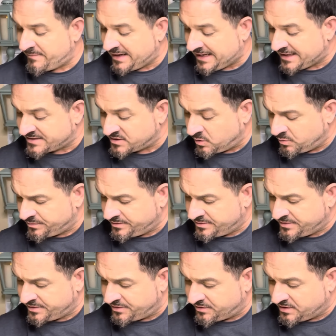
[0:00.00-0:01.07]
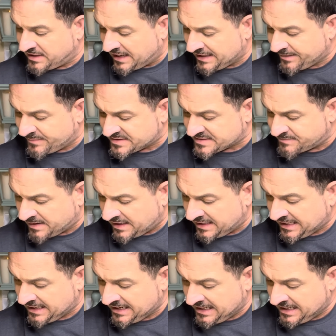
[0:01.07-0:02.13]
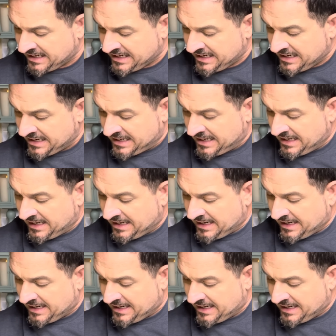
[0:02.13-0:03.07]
minutes. Oh, good golly, Miss Molly. The